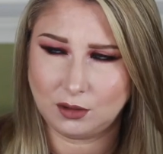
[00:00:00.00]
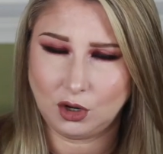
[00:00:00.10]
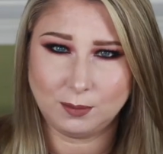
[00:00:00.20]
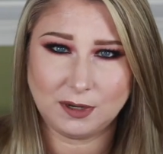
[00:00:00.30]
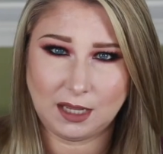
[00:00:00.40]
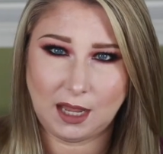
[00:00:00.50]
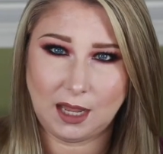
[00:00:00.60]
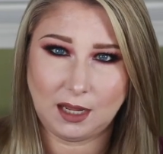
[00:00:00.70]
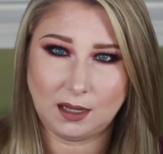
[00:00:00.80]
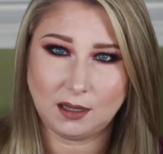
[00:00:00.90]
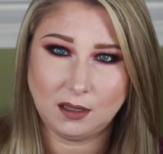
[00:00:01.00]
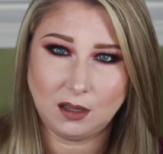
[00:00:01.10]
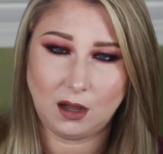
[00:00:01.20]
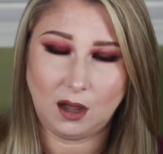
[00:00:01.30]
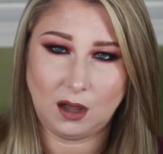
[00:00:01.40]
Urban Decay,
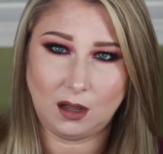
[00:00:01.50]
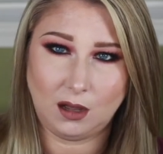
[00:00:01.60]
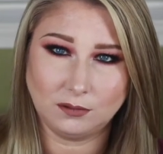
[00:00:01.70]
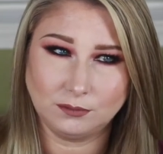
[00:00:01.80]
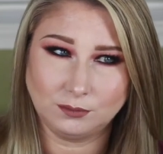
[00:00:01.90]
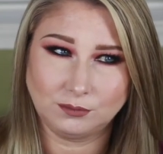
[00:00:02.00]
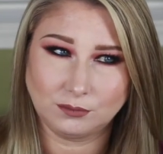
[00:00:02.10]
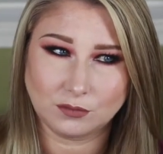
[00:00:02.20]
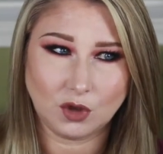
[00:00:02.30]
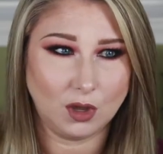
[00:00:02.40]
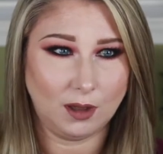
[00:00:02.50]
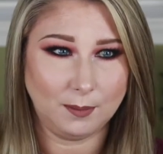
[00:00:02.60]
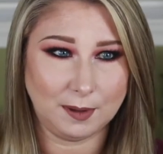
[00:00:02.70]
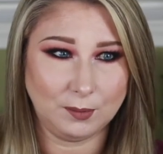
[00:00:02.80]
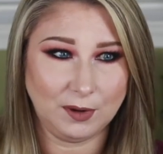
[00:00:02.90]
I'm
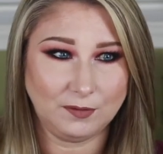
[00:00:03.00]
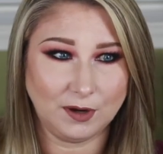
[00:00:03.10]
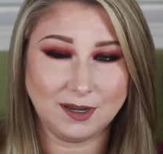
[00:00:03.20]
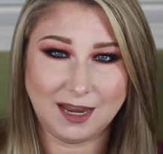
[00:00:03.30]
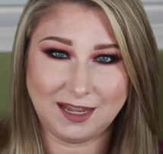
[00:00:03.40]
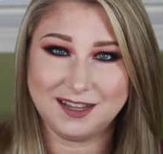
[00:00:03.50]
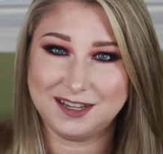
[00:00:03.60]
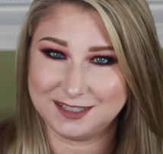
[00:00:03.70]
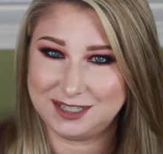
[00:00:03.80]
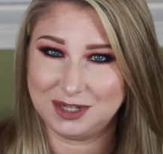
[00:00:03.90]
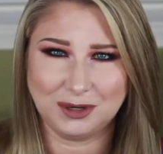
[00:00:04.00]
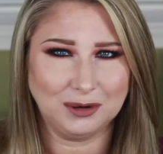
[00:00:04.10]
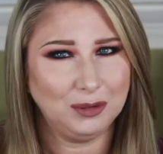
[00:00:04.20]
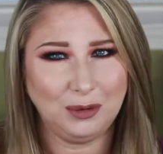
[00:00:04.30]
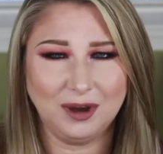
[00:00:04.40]
having brain fart, Naked
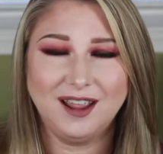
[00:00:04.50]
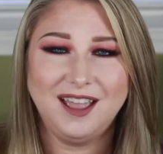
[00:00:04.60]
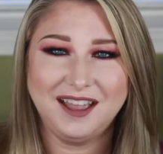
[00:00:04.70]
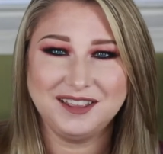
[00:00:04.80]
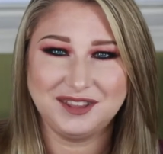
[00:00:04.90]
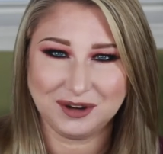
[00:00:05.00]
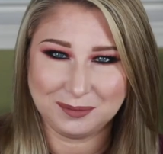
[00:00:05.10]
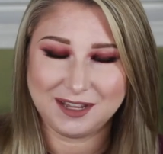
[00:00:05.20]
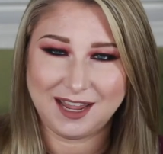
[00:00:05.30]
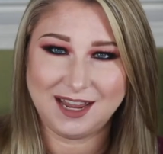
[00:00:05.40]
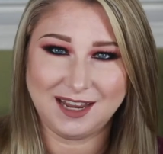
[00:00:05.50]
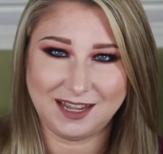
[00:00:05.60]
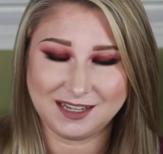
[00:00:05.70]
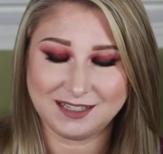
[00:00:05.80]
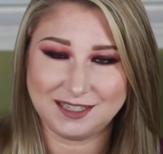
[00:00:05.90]
Concealer. Lord, the Urban Decay
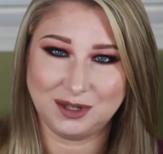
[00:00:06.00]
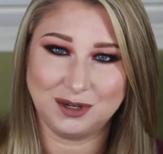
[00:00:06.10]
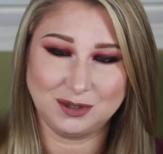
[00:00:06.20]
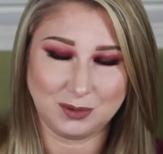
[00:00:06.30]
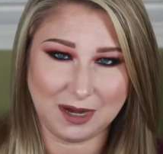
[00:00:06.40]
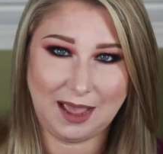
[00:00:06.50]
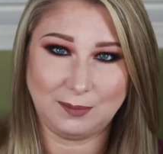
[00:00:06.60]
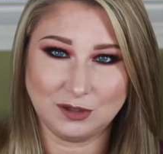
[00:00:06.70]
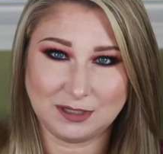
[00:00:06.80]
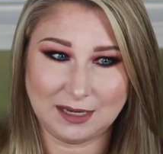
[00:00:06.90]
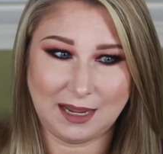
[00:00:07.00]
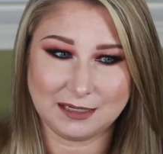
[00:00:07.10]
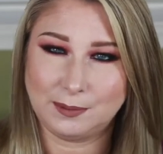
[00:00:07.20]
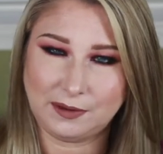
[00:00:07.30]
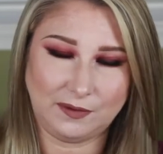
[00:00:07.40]
Naked Concealer is what I have on today.
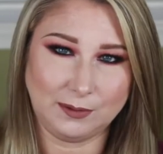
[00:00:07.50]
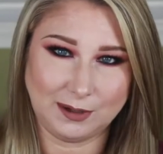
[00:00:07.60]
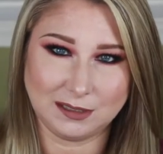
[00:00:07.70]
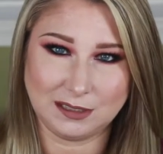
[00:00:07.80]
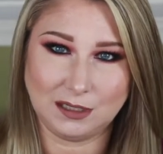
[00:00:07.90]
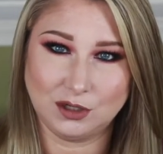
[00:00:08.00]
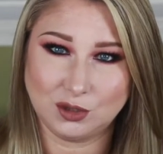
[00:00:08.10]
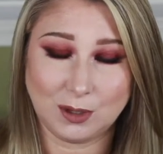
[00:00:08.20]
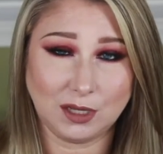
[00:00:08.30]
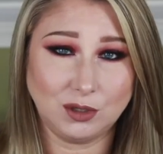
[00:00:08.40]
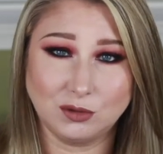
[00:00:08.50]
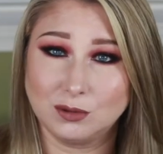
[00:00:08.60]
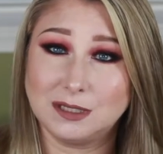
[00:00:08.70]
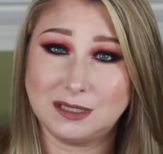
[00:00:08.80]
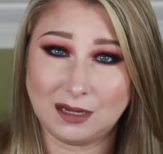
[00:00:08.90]
It's my favorite concealer. It's what I use
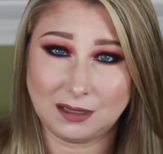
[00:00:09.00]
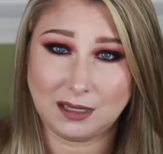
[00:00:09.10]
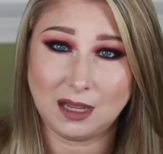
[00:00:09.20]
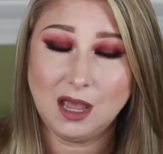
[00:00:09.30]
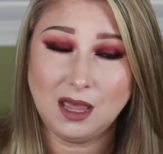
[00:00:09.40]
on the daily.